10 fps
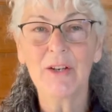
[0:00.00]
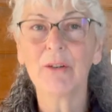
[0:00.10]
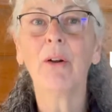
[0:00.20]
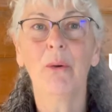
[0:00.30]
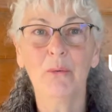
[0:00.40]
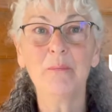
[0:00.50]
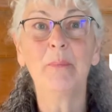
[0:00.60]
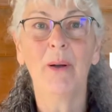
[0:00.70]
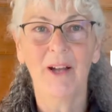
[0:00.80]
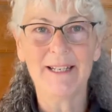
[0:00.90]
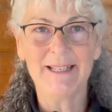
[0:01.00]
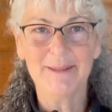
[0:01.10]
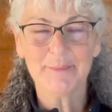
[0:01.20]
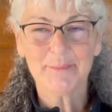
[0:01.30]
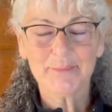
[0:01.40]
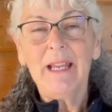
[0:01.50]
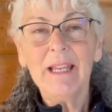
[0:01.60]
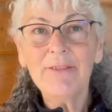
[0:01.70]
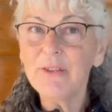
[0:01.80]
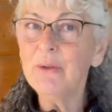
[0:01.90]
your own body.
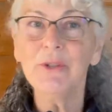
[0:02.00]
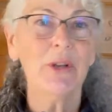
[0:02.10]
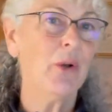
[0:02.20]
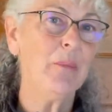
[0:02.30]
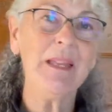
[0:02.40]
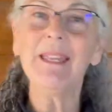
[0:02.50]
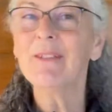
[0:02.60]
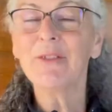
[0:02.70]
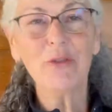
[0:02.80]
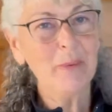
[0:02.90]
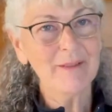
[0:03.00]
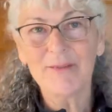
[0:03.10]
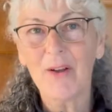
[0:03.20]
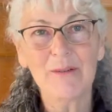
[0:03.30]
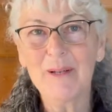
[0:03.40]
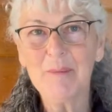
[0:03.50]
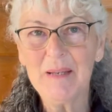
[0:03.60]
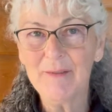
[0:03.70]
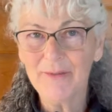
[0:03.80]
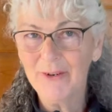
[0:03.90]
If you know me, if you've been following
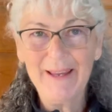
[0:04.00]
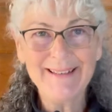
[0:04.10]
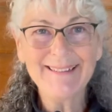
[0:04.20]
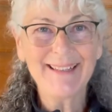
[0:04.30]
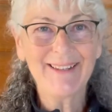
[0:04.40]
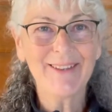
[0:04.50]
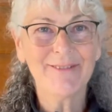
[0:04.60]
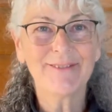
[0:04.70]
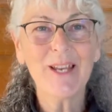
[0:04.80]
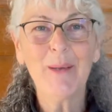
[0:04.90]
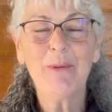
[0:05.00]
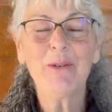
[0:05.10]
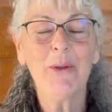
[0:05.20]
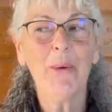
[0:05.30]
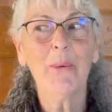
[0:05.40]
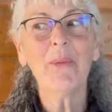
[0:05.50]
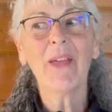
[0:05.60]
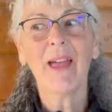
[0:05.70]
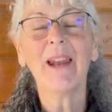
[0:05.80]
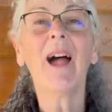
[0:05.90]
me for any length of time, you know
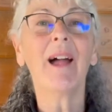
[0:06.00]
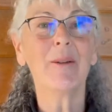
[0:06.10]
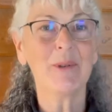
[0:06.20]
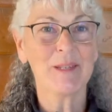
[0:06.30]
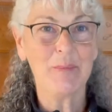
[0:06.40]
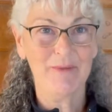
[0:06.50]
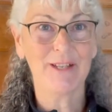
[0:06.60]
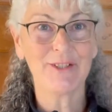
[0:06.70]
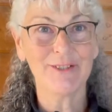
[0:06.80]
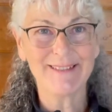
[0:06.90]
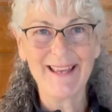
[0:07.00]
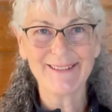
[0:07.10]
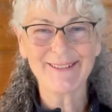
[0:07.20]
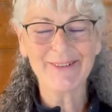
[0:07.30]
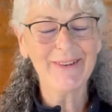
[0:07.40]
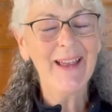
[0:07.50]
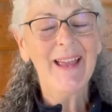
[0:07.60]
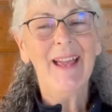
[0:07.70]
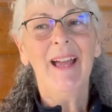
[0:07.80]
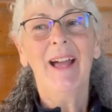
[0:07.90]
that I was a professional dancer
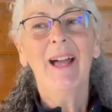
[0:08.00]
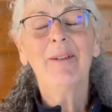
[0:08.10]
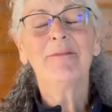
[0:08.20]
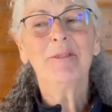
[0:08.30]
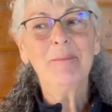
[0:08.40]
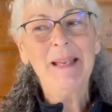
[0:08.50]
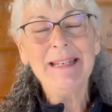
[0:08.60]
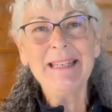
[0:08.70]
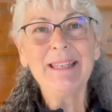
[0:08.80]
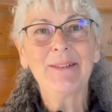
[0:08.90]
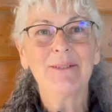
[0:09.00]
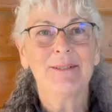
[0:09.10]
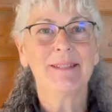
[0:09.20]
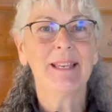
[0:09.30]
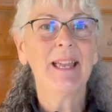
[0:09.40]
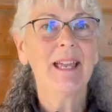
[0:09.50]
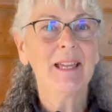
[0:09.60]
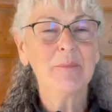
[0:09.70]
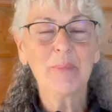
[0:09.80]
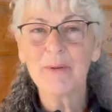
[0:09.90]
for many years
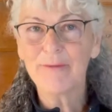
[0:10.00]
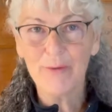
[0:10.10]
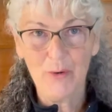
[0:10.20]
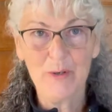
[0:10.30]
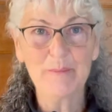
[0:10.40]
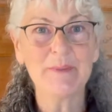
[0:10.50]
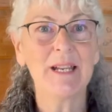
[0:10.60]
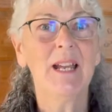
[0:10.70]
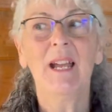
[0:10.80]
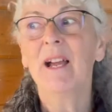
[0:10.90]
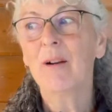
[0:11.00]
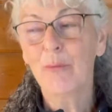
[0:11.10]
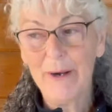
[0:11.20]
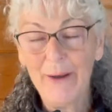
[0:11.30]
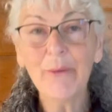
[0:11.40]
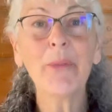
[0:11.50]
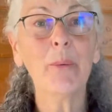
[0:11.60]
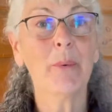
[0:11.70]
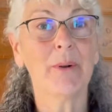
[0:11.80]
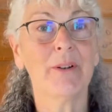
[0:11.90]
and performed around the
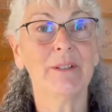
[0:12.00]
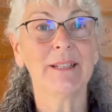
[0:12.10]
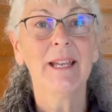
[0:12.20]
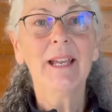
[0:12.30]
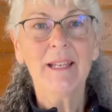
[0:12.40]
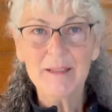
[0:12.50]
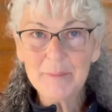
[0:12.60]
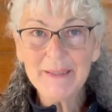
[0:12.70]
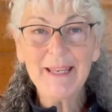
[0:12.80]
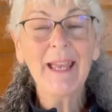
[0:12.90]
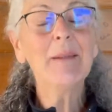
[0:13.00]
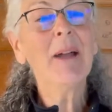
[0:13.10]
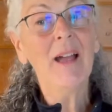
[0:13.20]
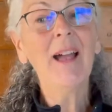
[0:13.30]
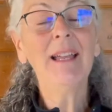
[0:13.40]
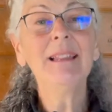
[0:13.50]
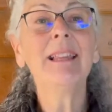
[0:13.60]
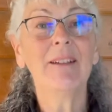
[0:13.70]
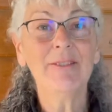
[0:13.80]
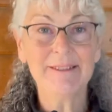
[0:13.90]
world and became a
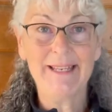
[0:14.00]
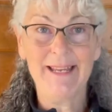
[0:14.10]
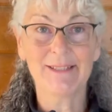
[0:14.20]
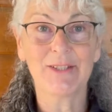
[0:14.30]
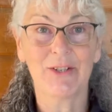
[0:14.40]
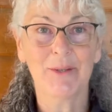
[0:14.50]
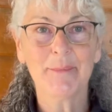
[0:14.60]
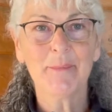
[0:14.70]
high-level dancer,